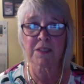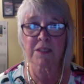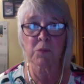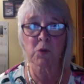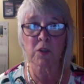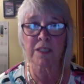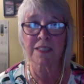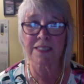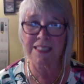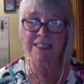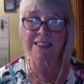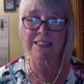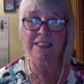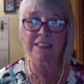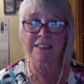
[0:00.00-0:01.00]
and more
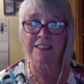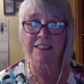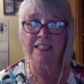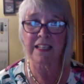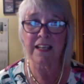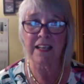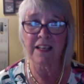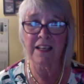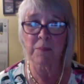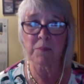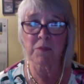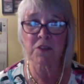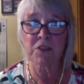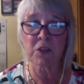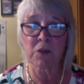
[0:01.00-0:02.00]
consistent,
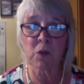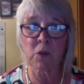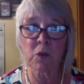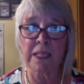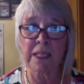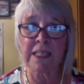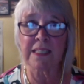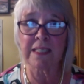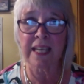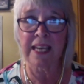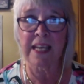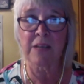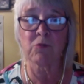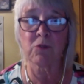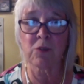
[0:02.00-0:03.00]
so that we
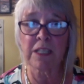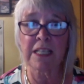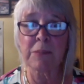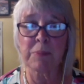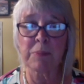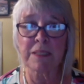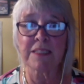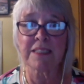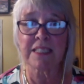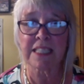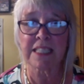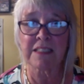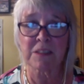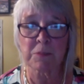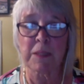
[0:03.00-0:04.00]
can really be
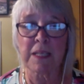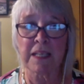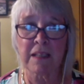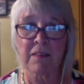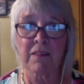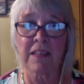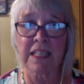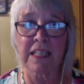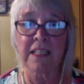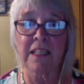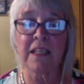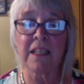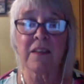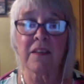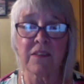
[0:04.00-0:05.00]
seen as being the
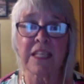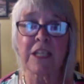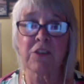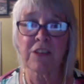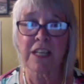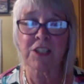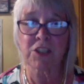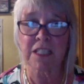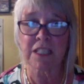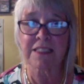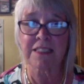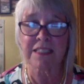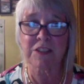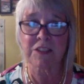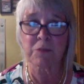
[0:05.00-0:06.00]
credentialing
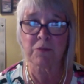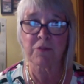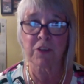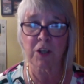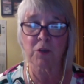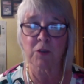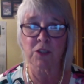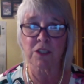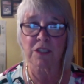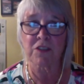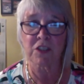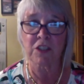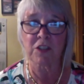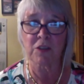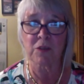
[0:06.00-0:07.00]
system for coaches
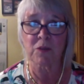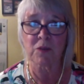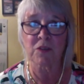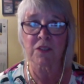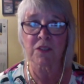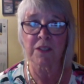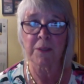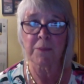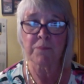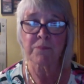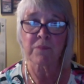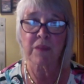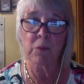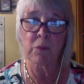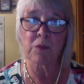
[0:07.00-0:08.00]
to use.
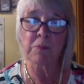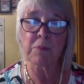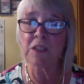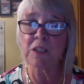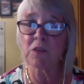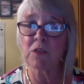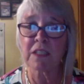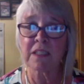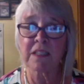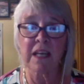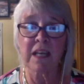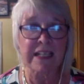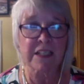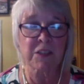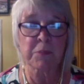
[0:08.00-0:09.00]
And we've been using
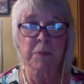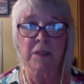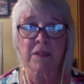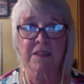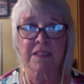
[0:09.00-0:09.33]
experts